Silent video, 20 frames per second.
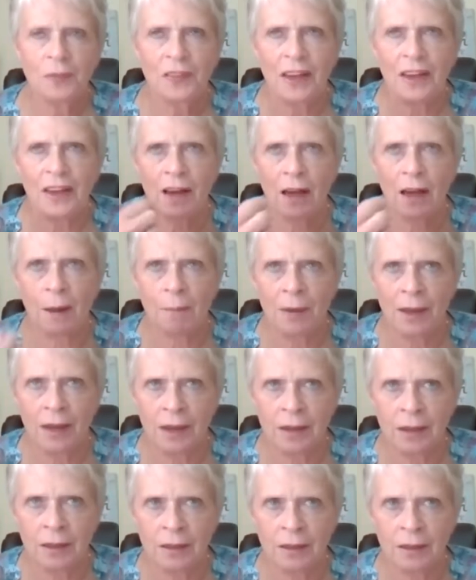come
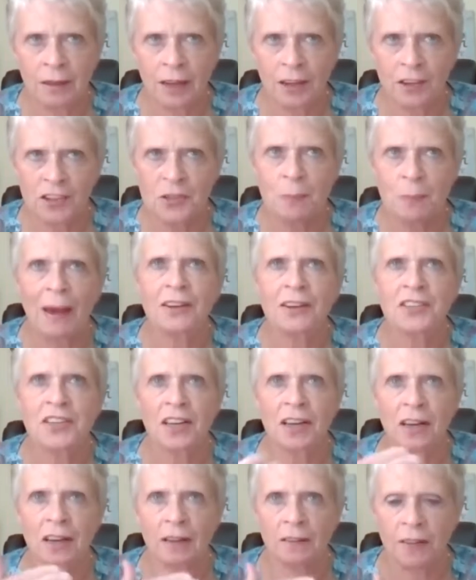in
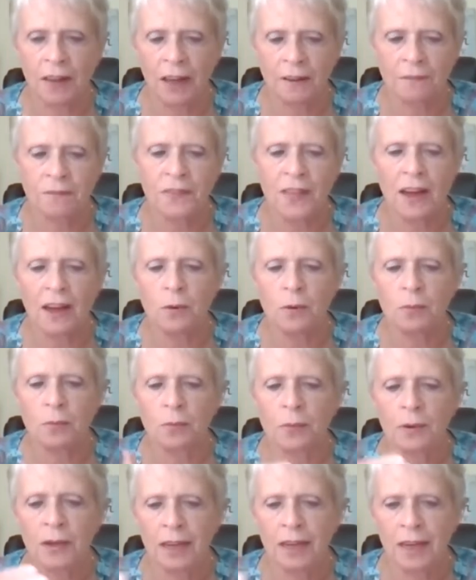expecting that if they
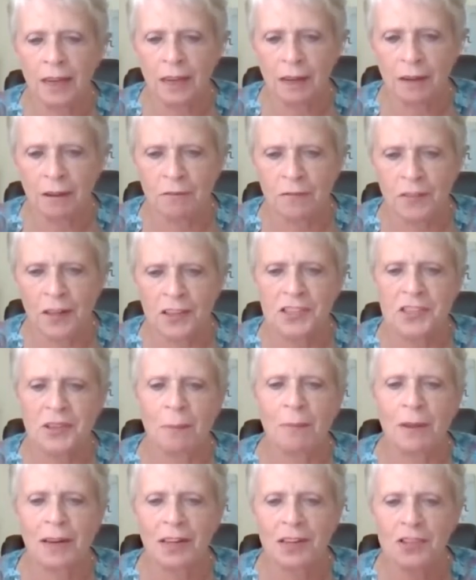give, that
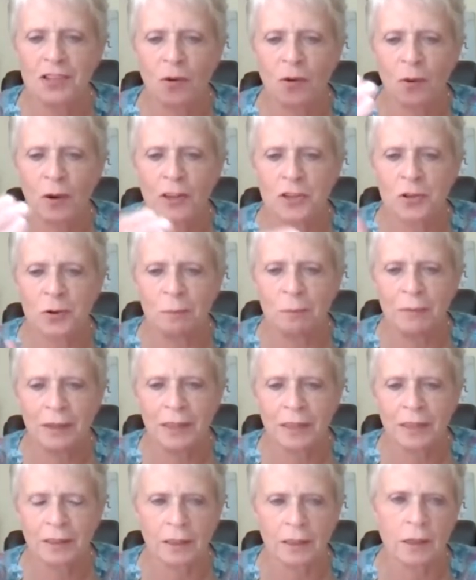somebody's going to
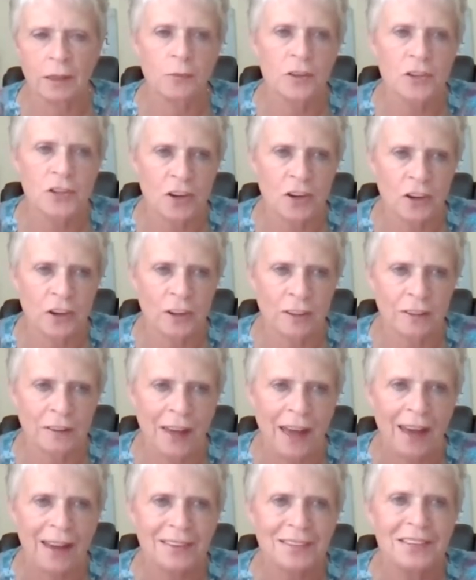immediately return
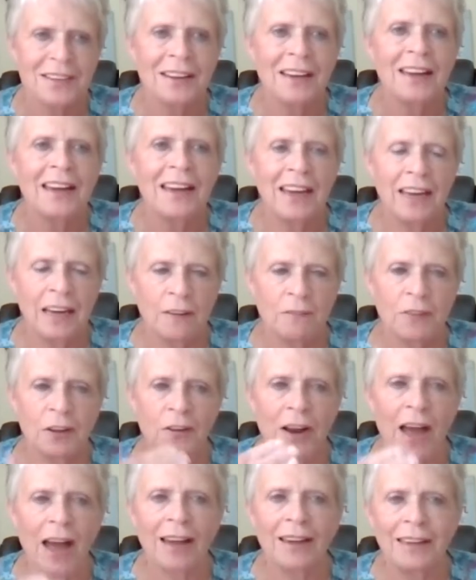that. And if they're
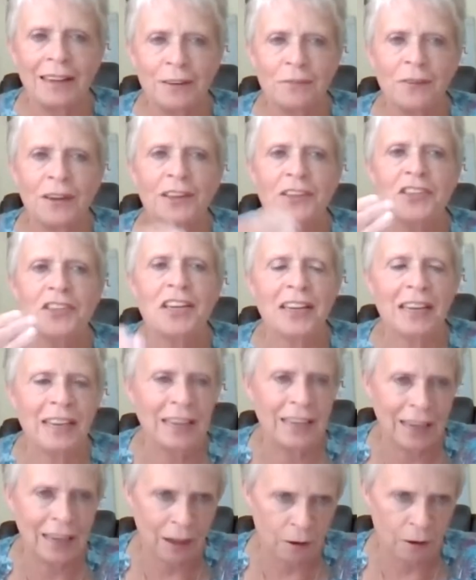not giving to
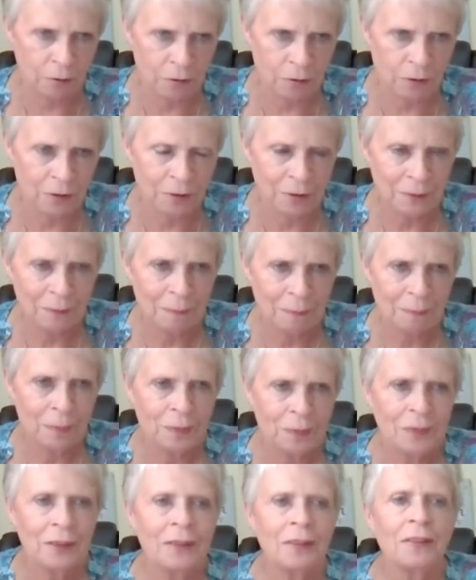give,
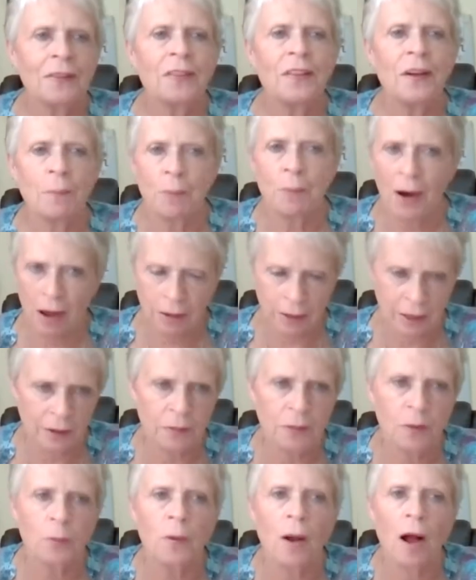they're probably
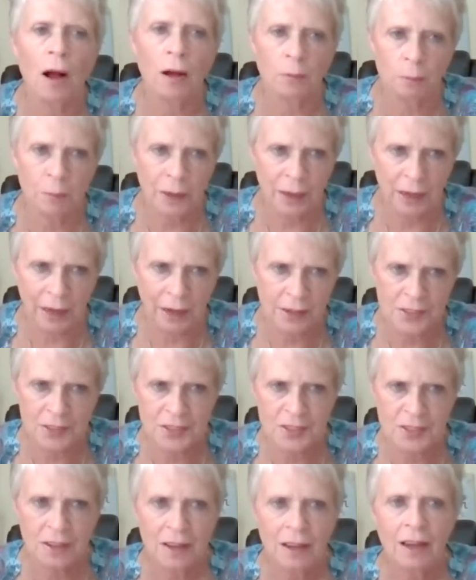in the wrong
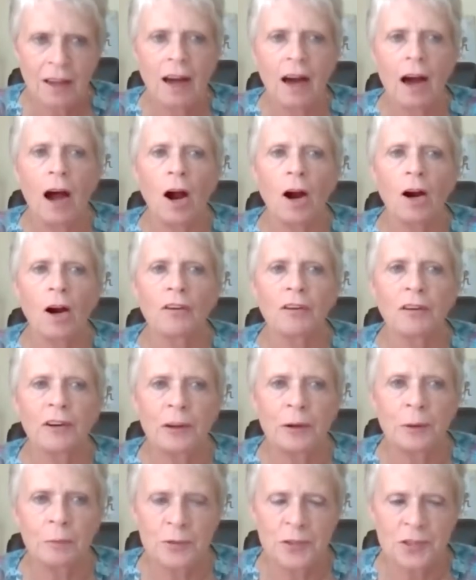place. Our
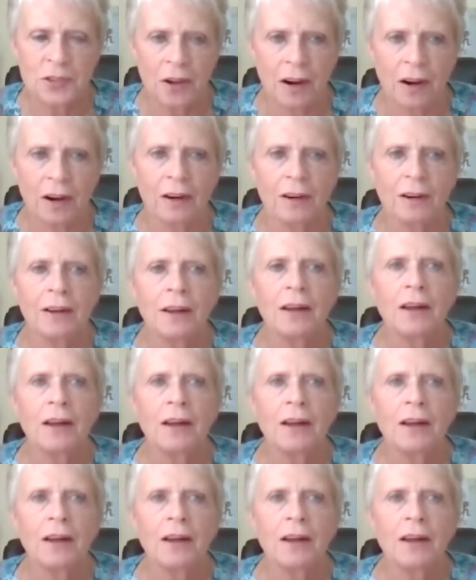groups are,